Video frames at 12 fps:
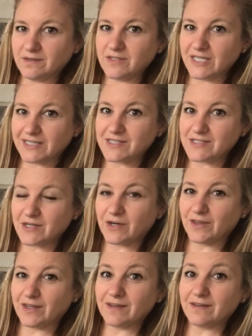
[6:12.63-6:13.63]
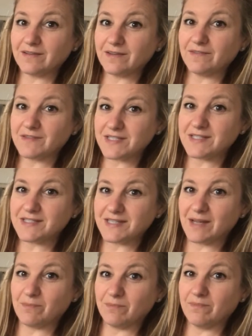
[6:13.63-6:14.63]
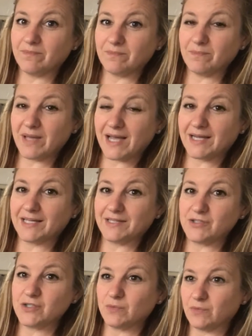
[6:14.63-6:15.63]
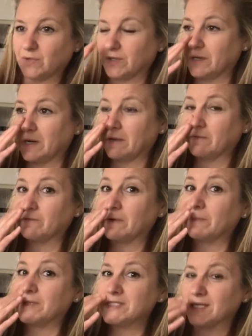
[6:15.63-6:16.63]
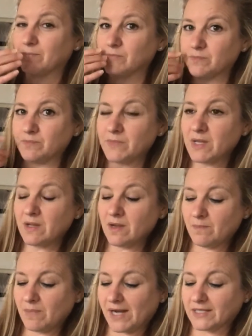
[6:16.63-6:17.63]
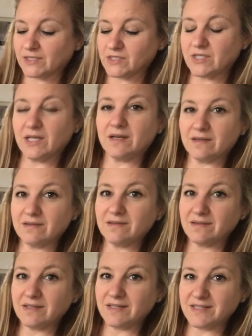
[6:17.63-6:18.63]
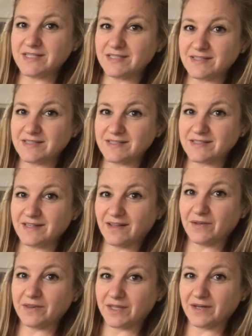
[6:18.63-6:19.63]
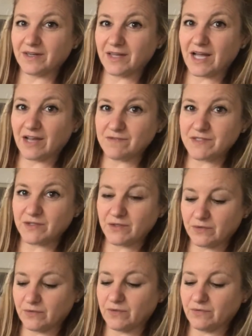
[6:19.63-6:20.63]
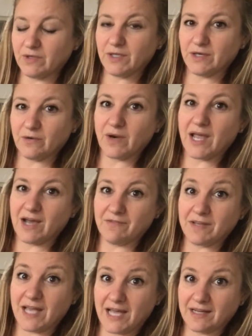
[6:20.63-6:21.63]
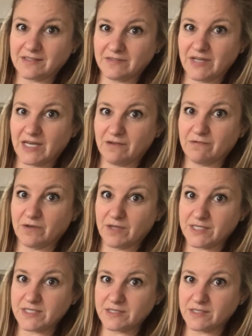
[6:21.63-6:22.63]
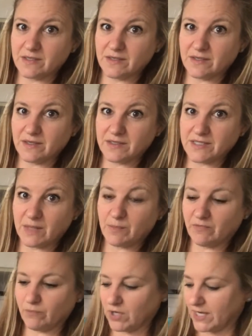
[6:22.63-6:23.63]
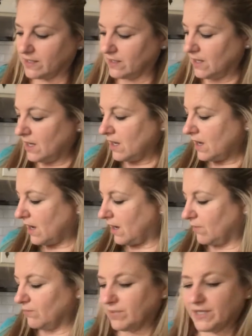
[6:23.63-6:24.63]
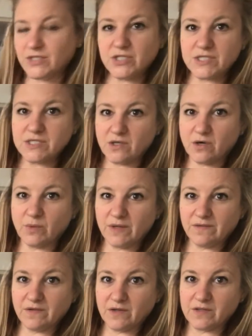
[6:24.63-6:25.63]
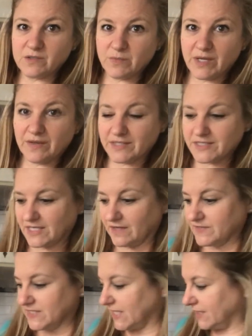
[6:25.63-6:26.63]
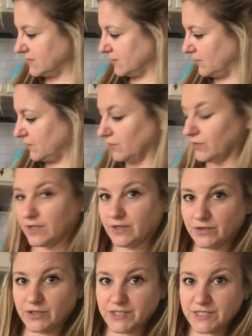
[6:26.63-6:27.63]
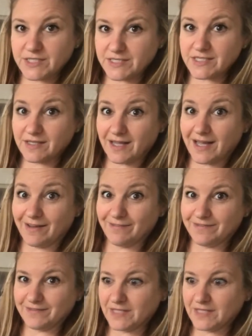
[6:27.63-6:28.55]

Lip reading: chances are that it's the same package or from the same package that the yeast is healthy and alive, so you really don't have to activate it for this type of bread. But it's just always good to be on the safe side so you know that your yeast is alive.